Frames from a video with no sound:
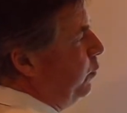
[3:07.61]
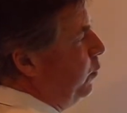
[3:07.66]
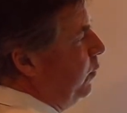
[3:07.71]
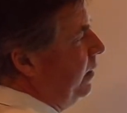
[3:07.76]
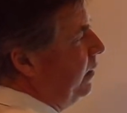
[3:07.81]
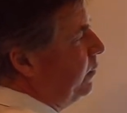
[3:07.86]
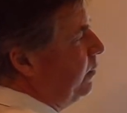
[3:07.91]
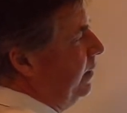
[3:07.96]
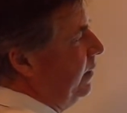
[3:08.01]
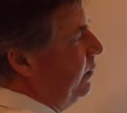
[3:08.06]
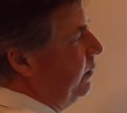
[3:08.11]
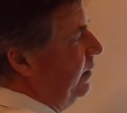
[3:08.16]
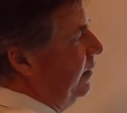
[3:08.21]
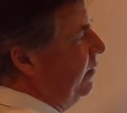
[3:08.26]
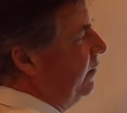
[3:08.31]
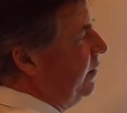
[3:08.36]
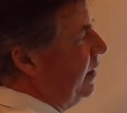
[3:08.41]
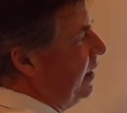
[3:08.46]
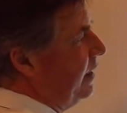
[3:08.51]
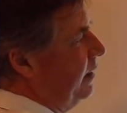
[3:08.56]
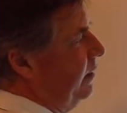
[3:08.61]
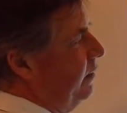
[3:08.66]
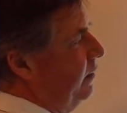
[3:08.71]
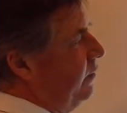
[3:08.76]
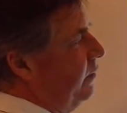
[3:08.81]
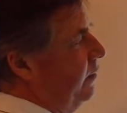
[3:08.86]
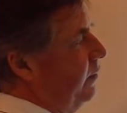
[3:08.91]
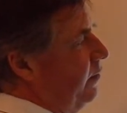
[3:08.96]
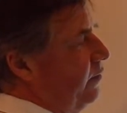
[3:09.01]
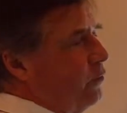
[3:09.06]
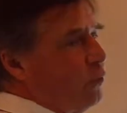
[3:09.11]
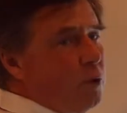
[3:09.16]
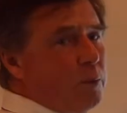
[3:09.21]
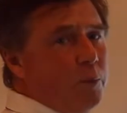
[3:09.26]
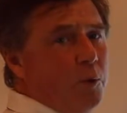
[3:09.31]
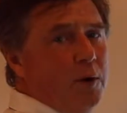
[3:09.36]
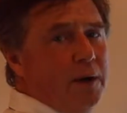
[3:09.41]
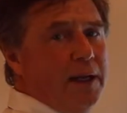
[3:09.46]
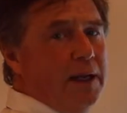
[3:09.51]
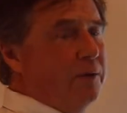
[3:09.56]
0.33 seconds is
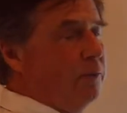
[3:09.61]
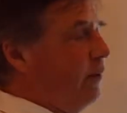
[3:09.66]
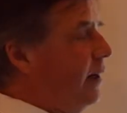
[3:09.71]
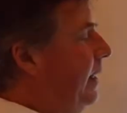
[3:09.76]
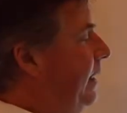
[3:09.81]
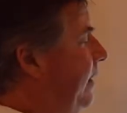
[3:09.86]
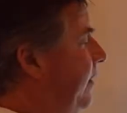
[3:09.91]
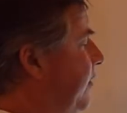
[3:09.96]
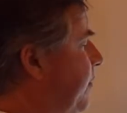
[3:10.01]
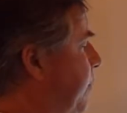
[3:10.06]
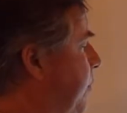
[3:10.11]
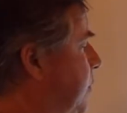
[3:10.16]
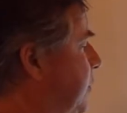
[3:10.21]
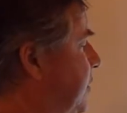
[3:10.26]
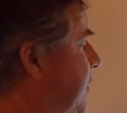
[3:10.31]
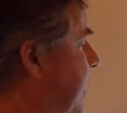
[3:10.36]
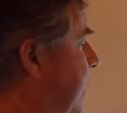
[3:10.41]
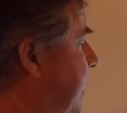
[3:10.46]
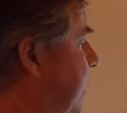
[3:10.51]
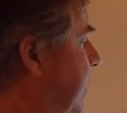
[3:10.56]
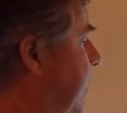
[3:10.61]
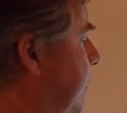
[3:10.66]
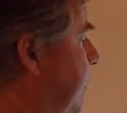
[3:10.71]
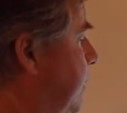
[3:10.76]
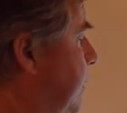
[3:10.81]
4.8 radians per second.